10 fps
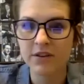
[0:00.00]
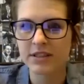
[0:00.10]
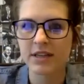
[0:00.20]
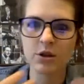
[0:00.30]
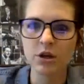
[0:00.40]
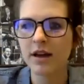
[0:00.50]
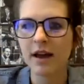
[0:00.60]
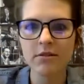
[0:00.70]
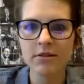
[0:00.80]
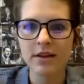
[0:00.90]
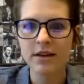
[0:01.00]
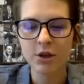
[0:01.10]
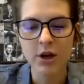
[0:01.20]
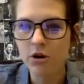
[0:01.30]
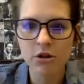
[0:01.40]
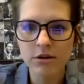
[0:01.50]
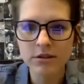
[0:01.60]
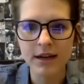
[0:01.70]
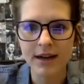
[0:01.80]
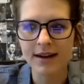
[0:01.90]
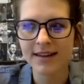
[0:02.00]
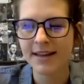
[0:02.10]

He's like, look how, look how close I got.